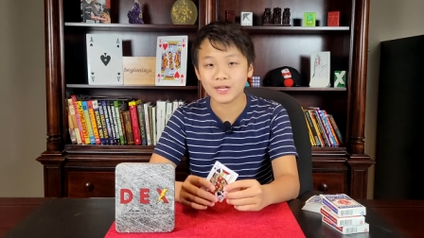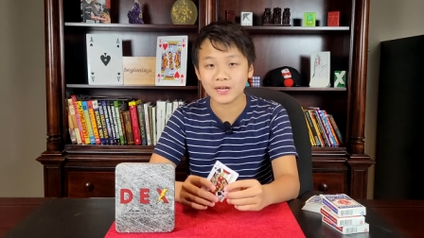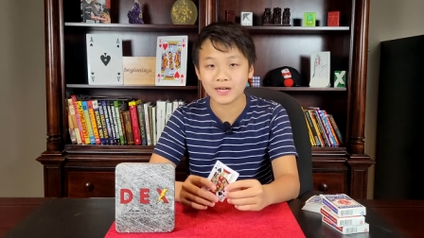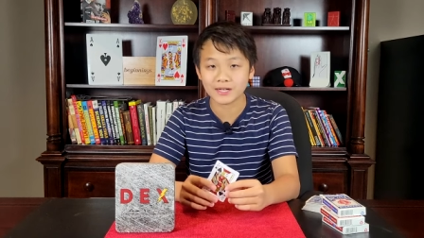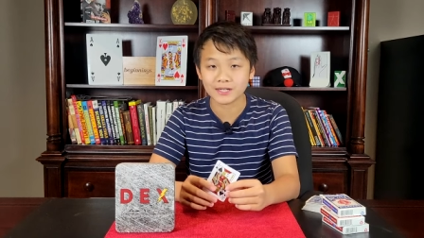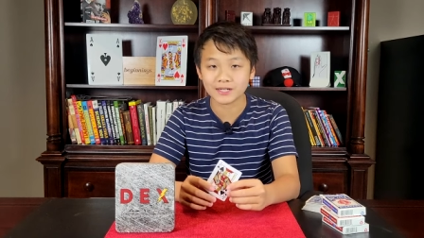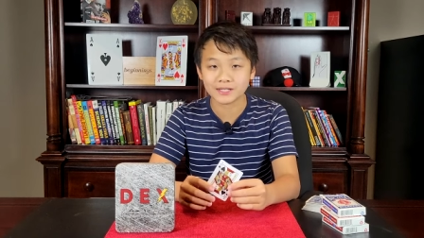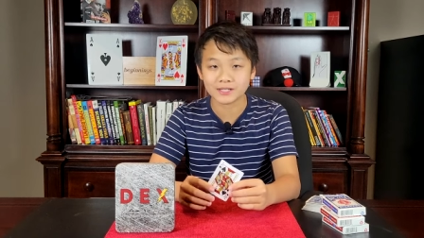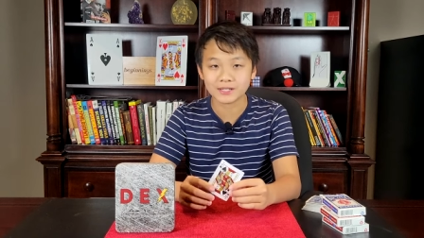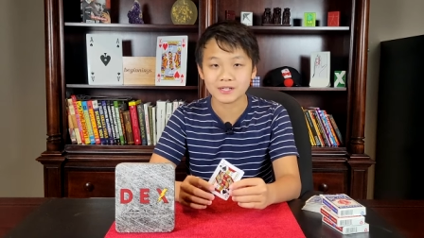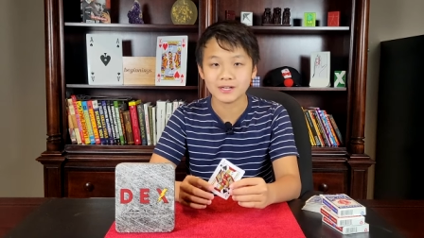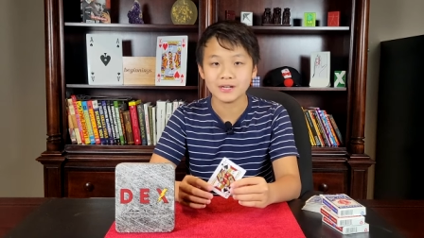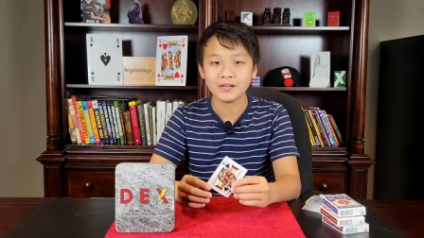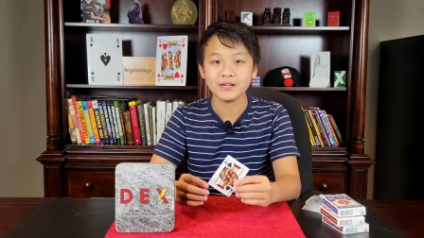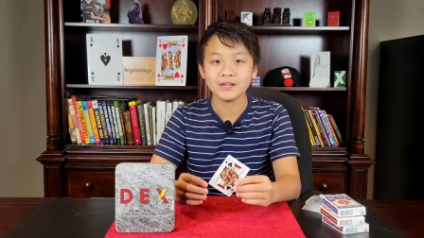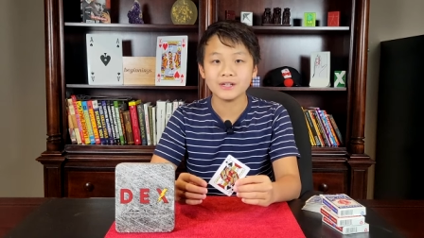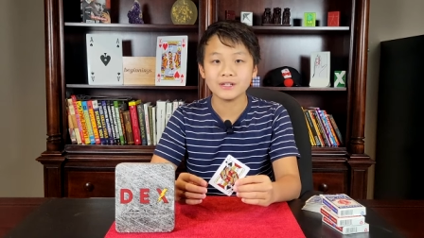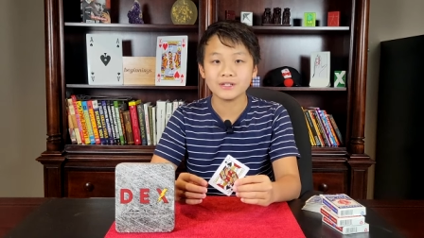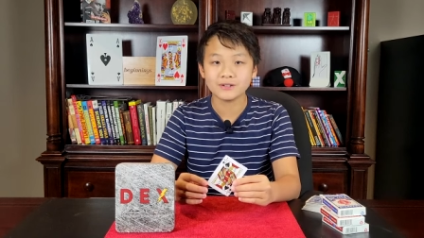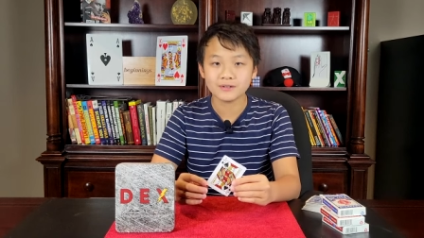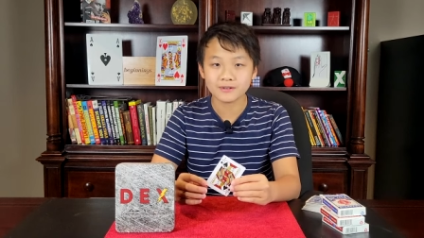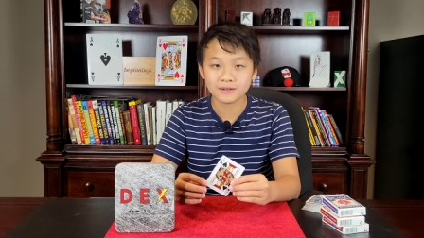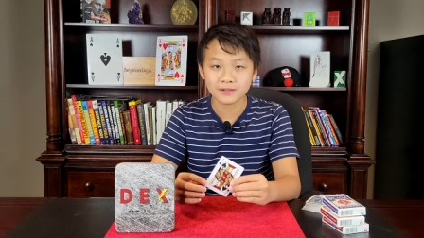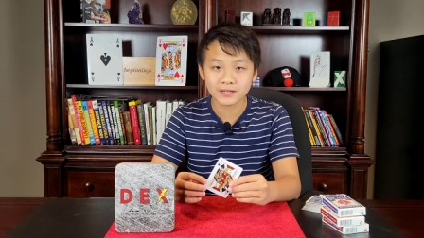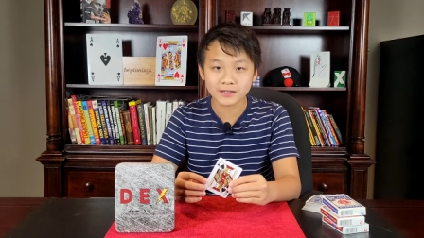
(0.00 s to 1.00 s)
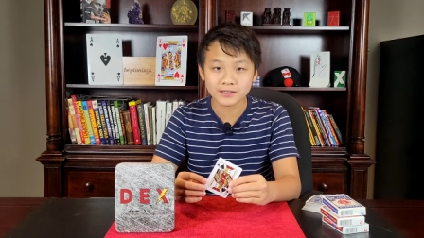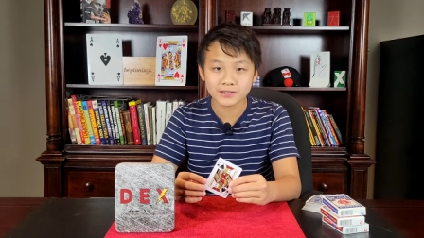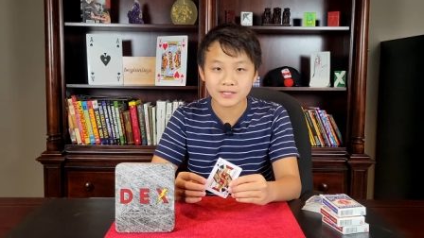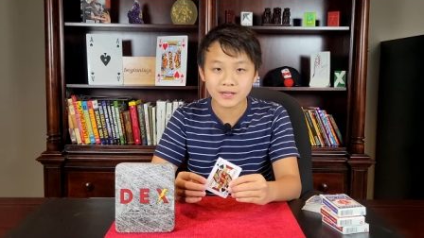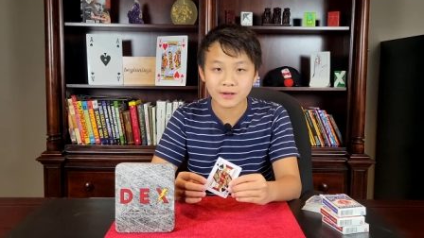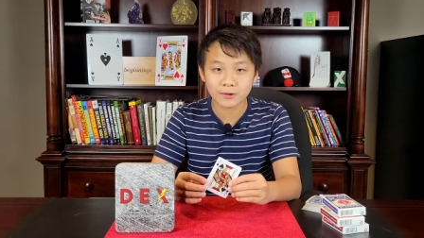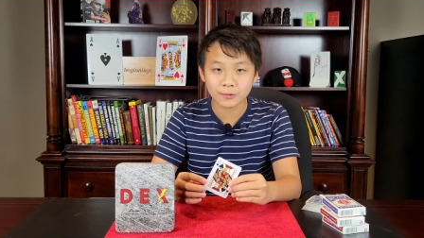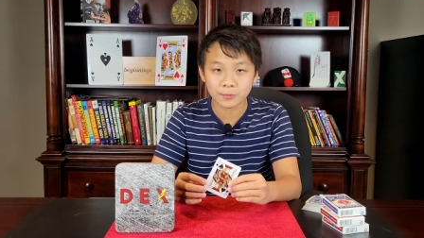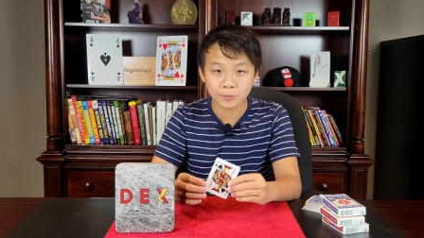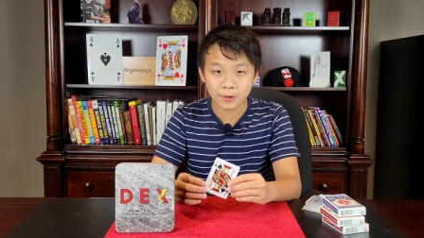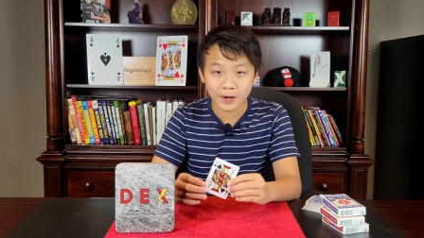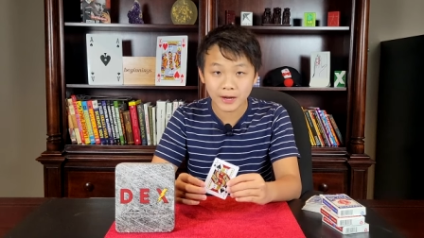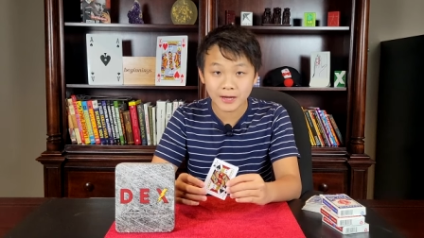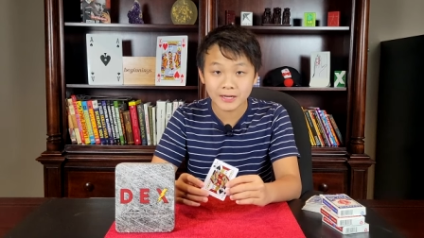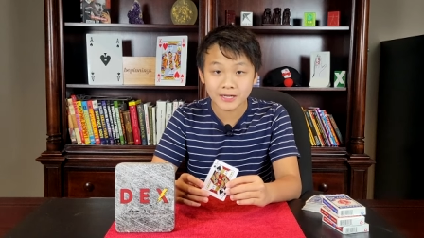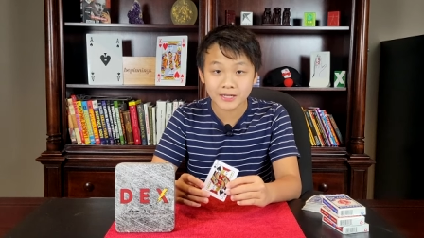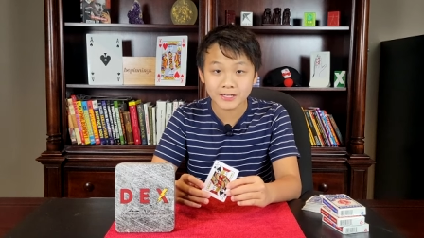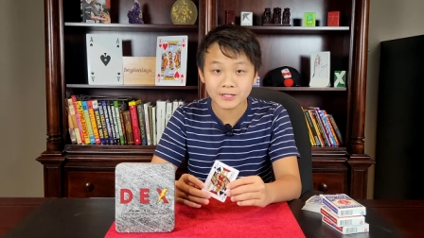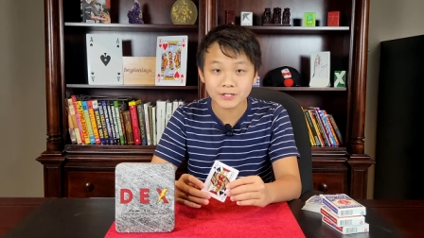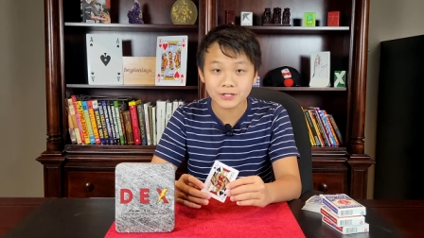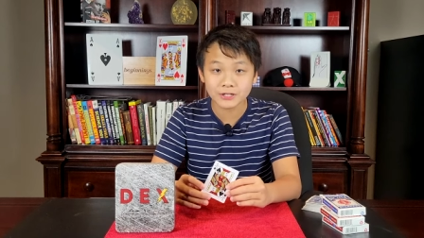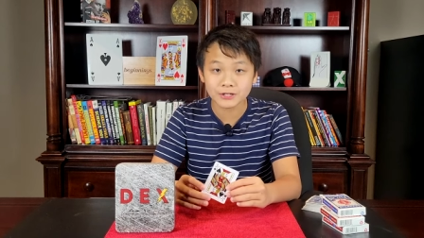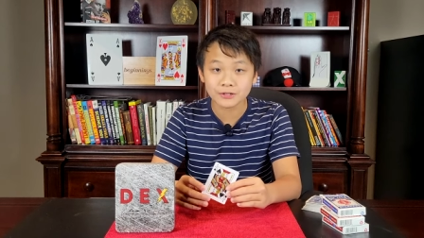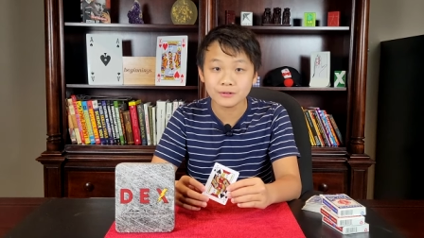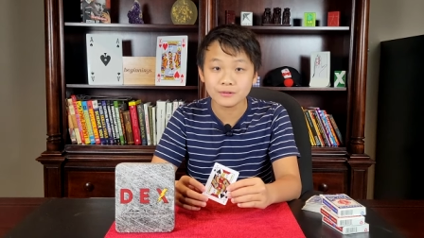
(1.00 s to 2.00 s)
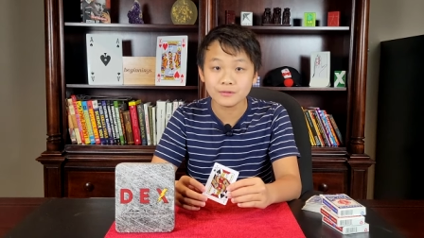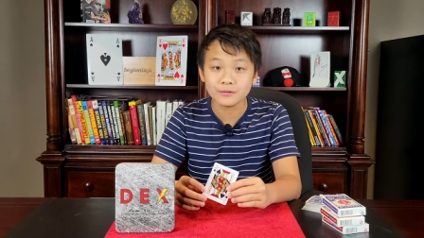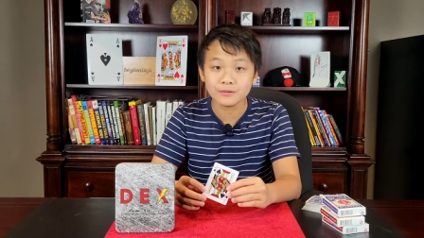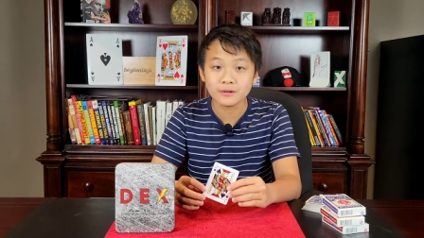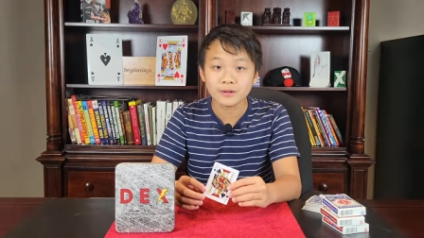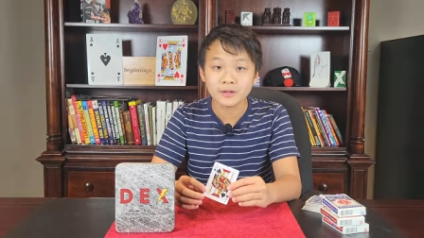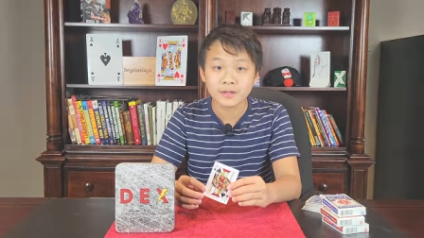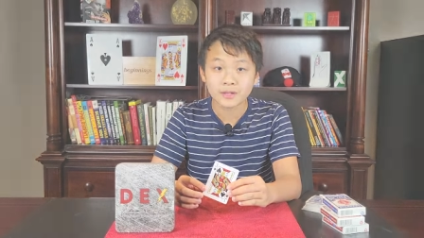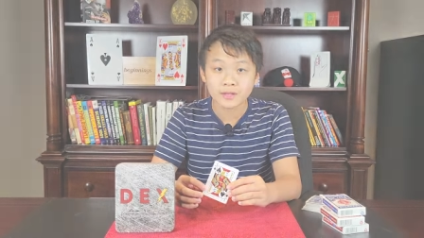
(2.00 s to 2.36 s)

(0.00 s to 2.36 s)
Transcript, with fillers: Dex. So let's get right into